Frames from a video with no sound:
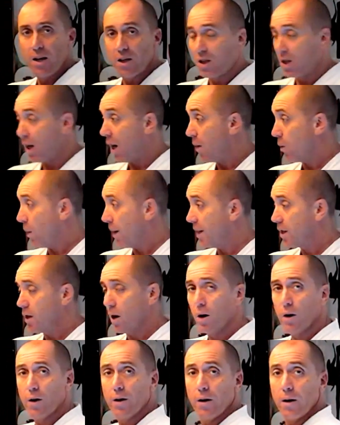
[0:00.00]
sideways
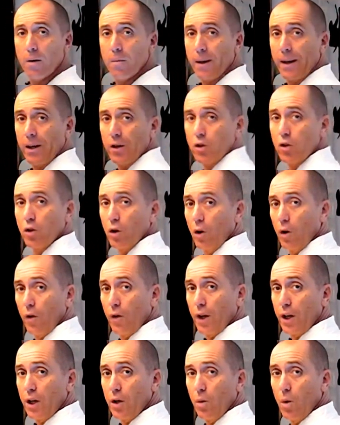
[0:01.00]
on, make sure
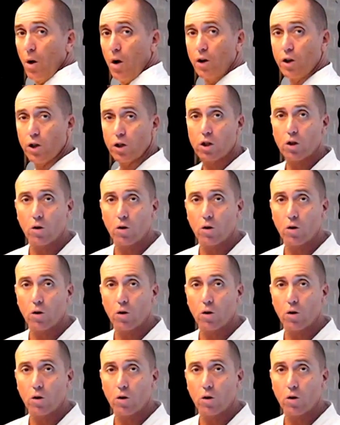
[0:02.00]
that you are just